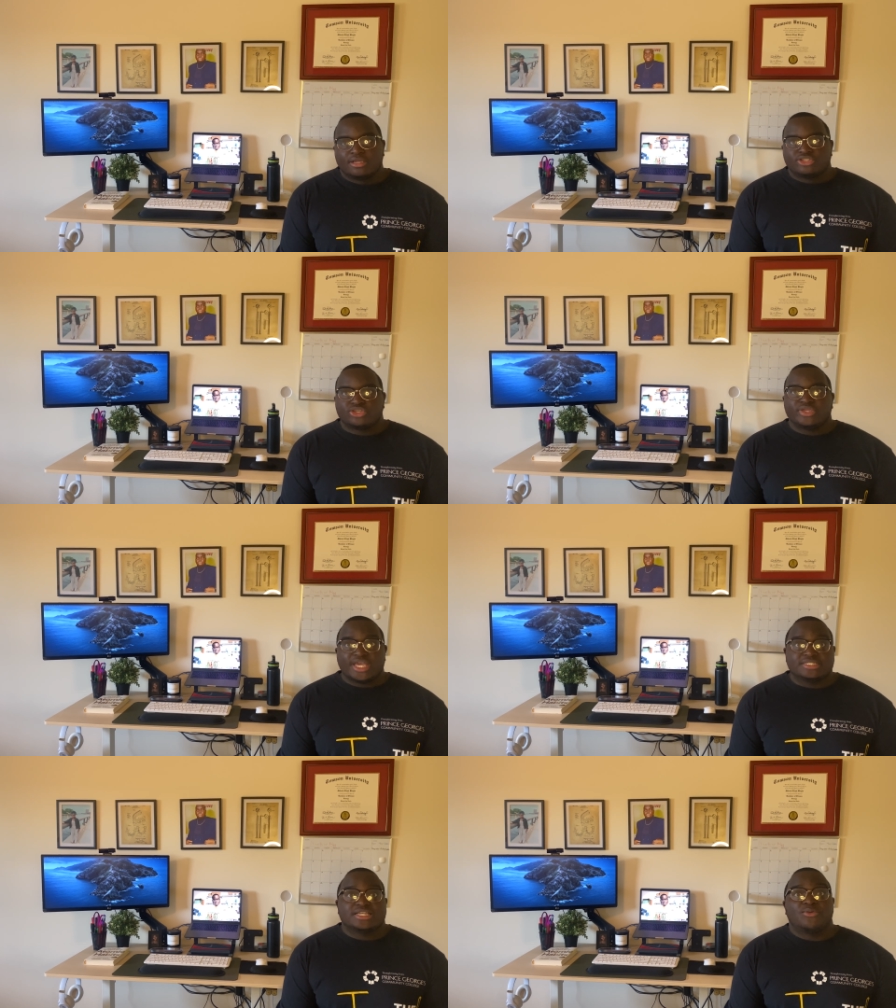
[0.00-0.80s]
So
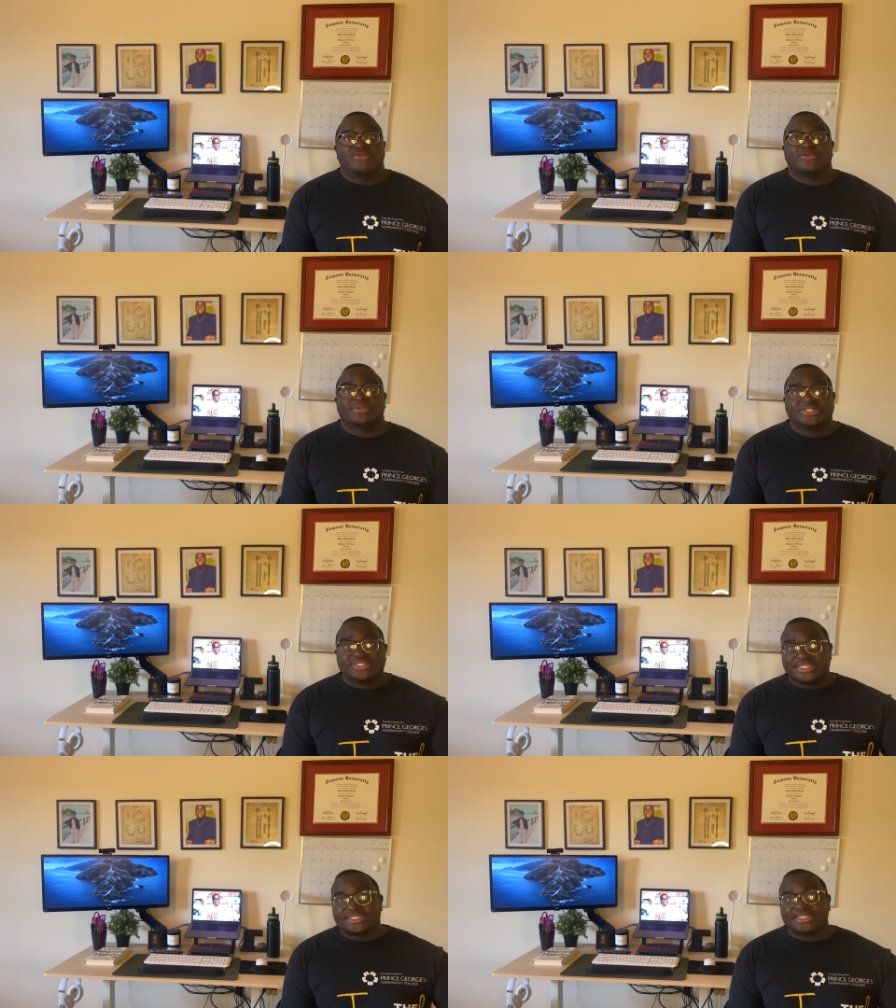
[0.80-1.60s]
yes, I went from a
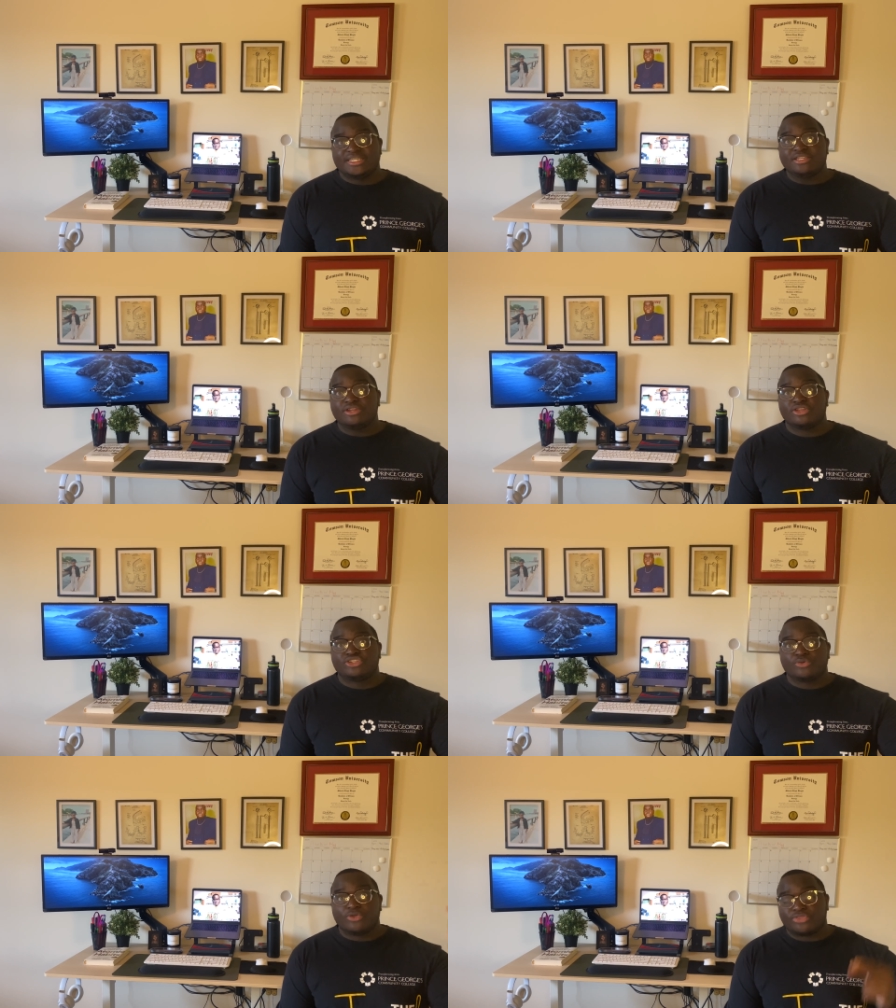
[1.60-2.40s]
sixteen
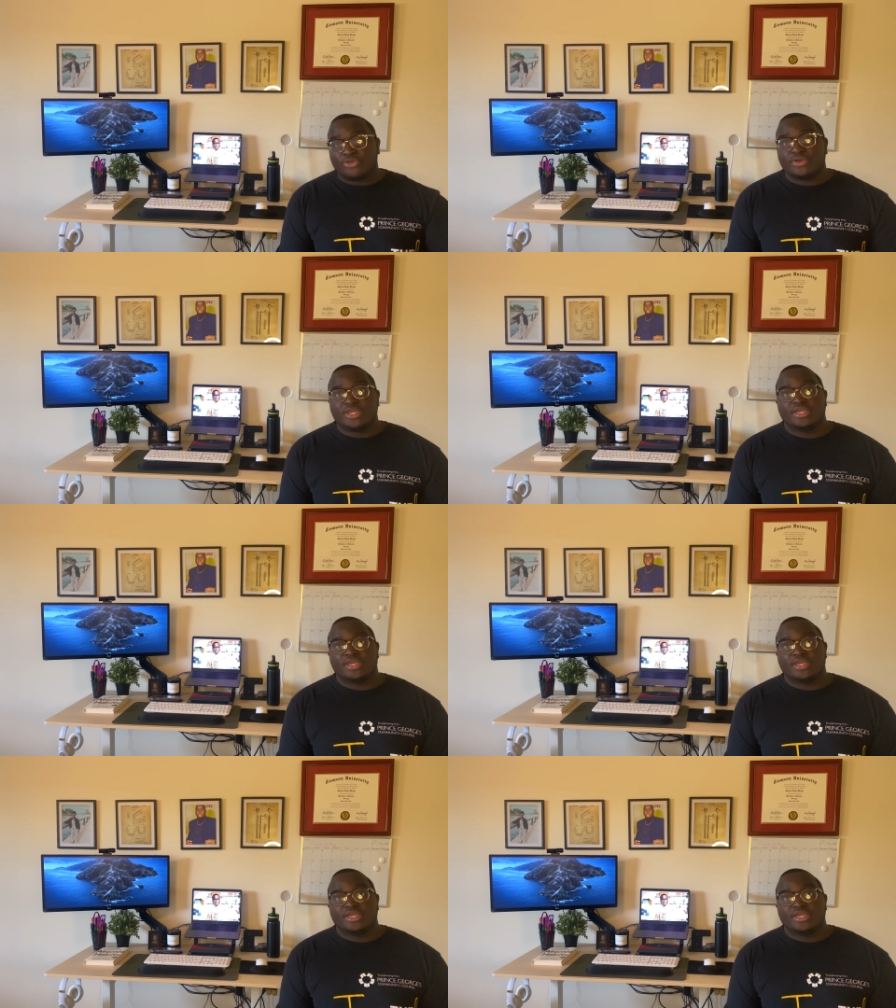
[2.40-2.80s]
to a thirty